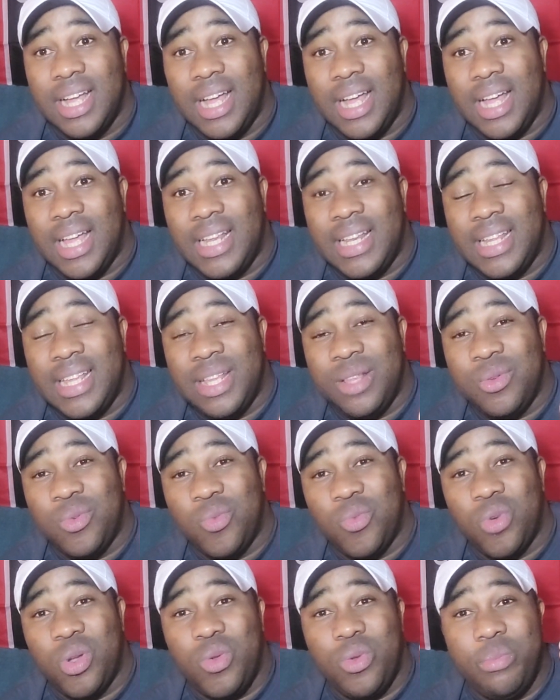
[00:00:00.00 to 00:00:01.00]
And then
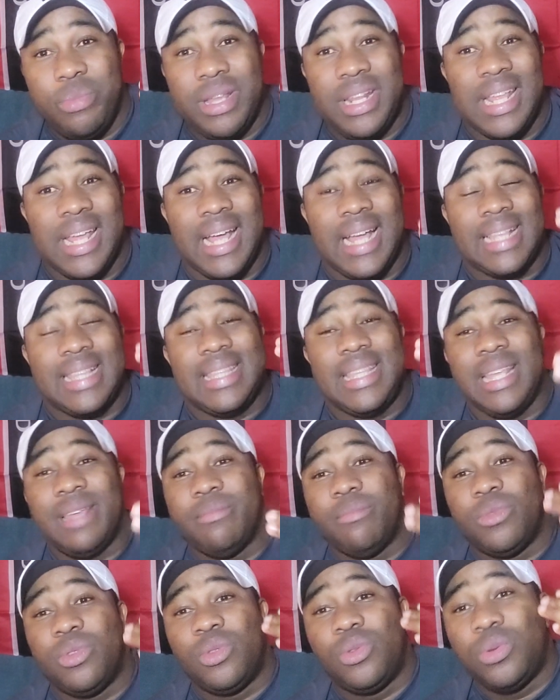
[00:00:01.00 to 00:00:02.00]
when we made an
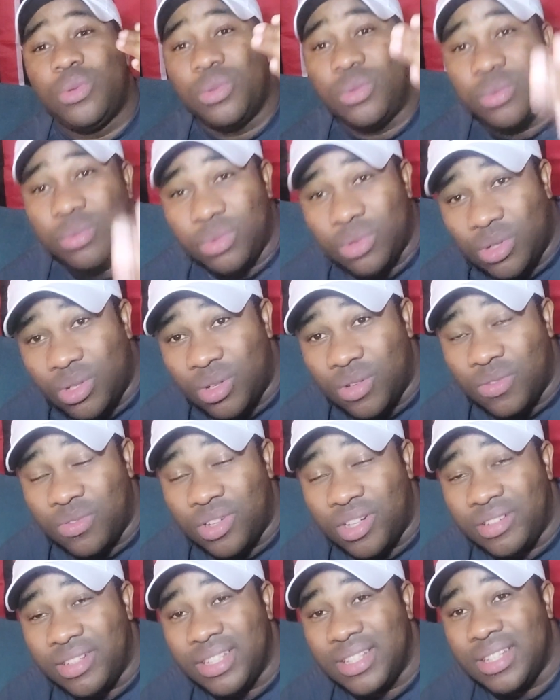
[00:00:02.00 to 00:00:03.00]
attempt to go
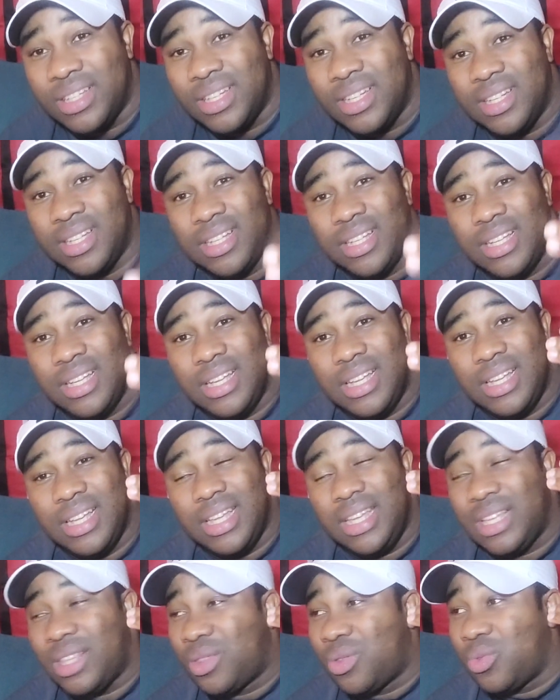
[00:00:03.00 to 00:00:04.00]
for it,
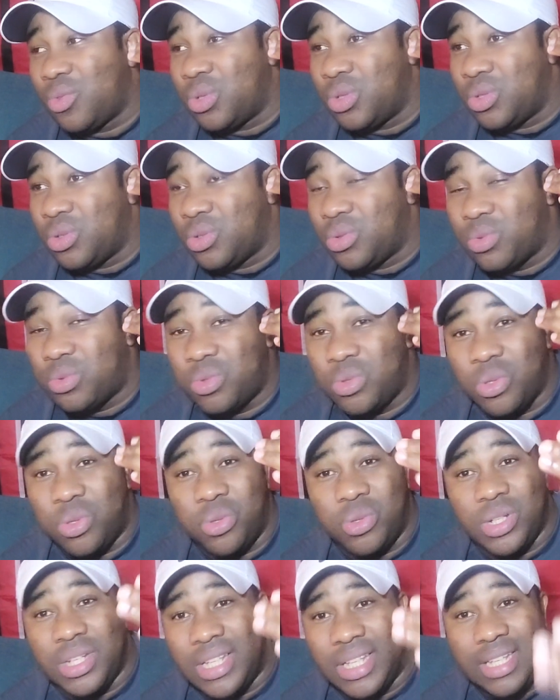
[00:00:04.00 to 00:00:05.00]
it was so
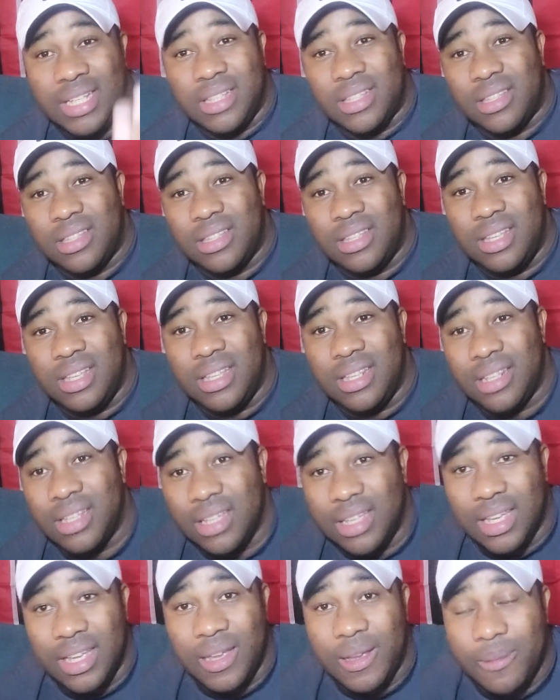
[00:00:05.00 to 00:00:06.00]
late in the
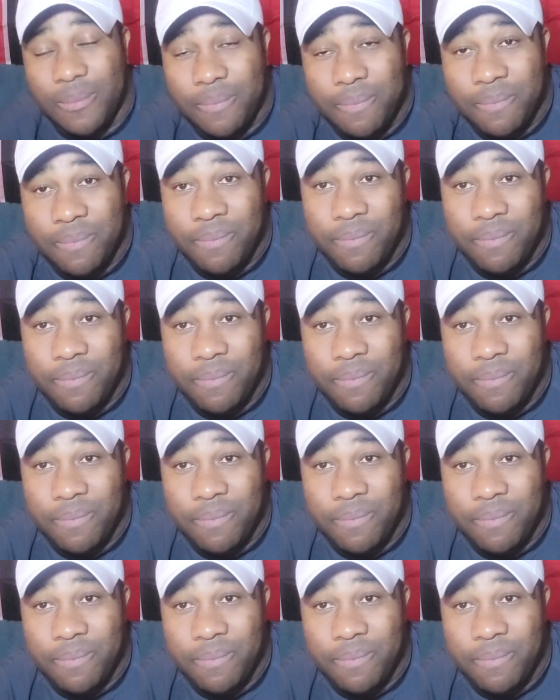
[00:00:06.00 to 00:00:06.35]
game.